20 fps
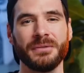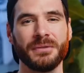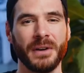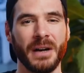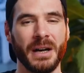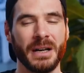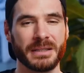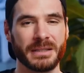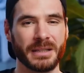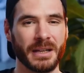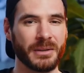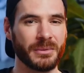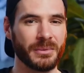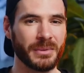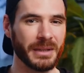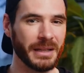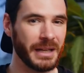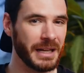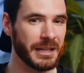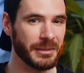fast and
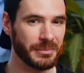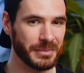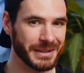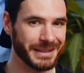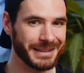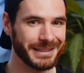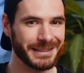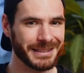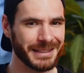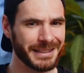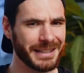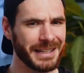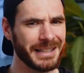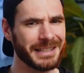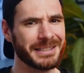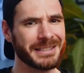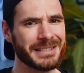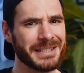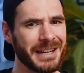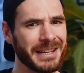reliably that I
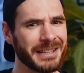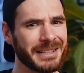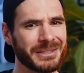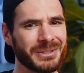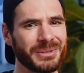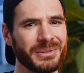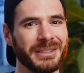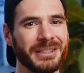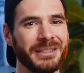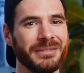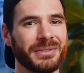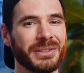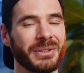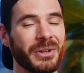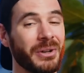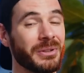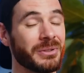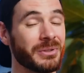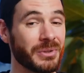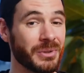decided to leave it
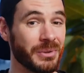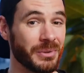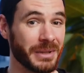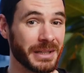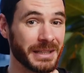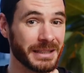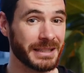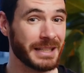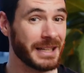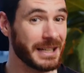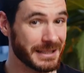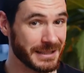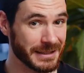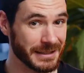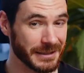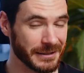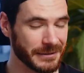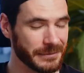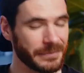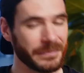on during
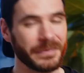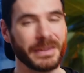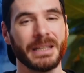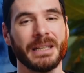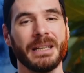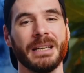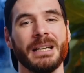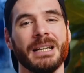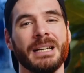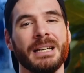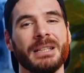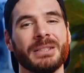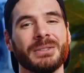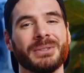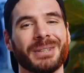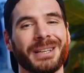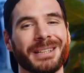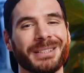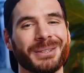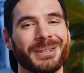testing.
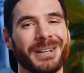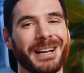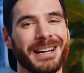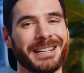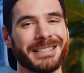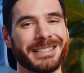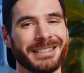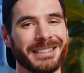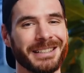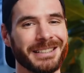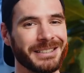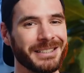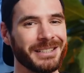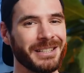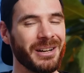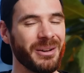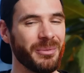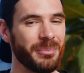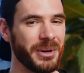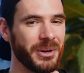To get you guys an
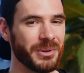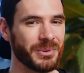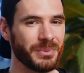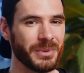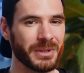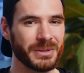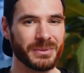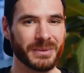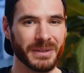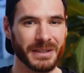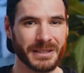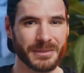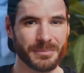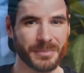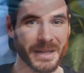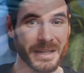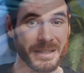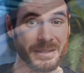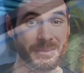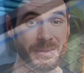idea about what to
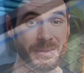expect